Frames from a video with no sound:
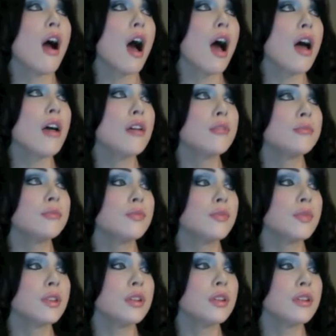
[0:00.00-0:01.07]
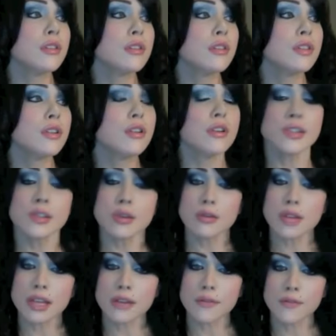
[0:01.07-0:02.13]
um, they're also
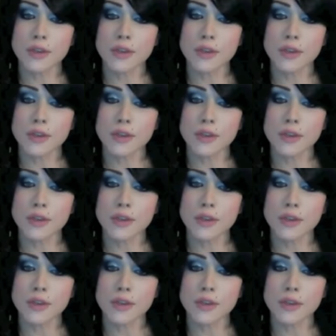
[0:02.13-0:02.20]
like